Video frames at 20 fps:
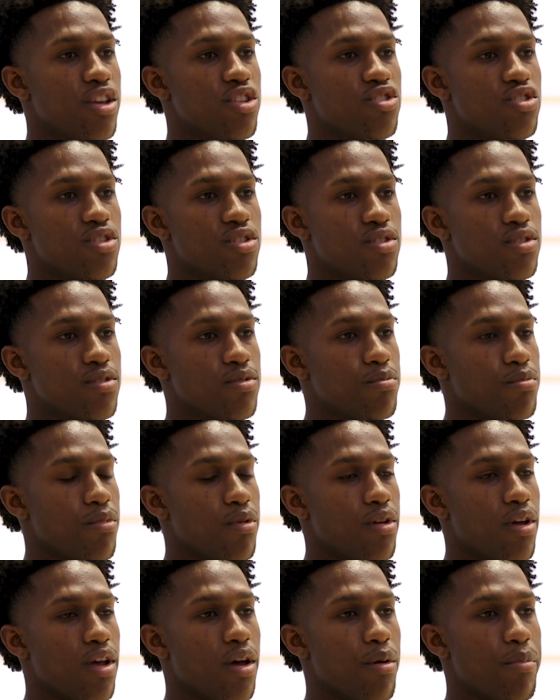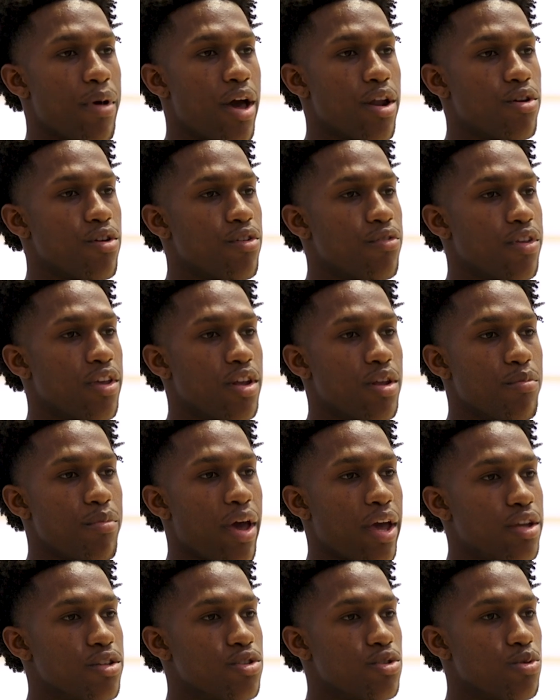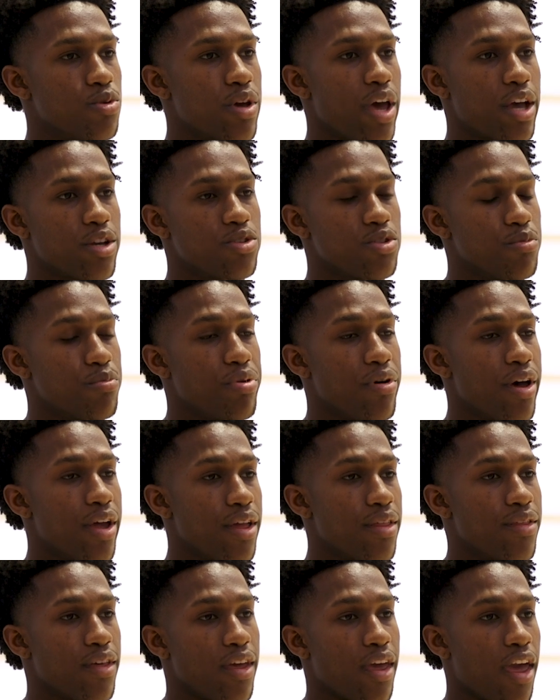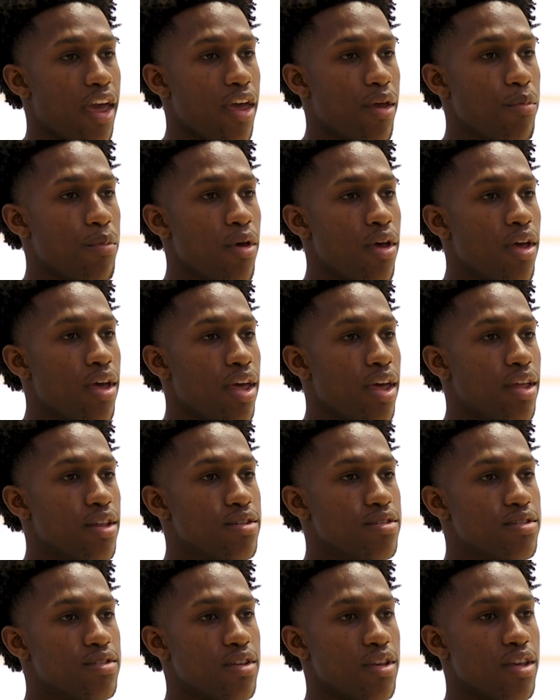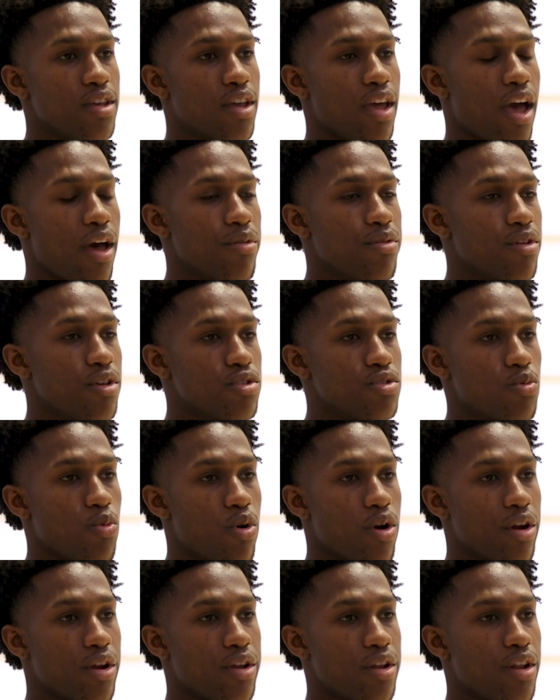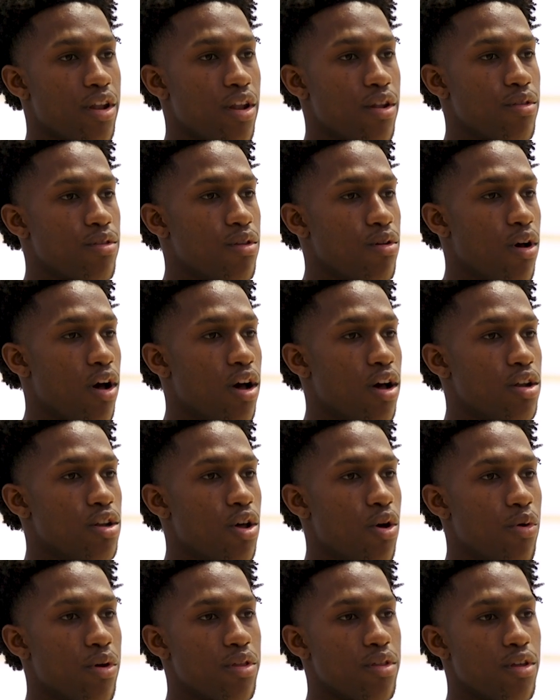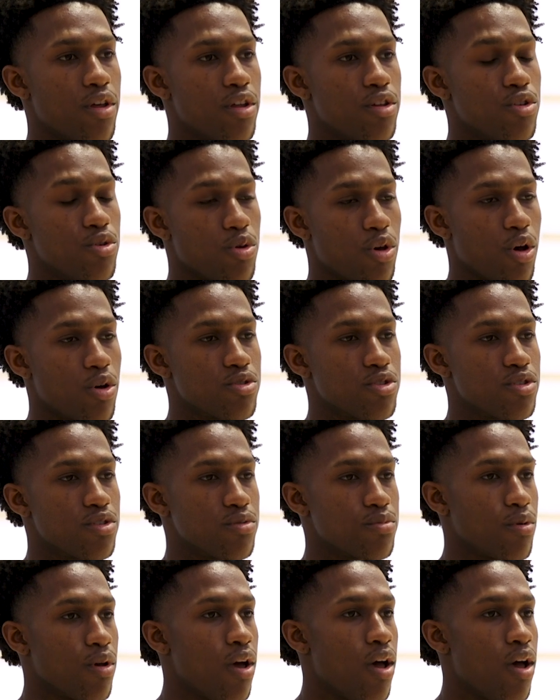It's just a matter of getting back into actually playing the game and seeing how things work and knowing the new coaches.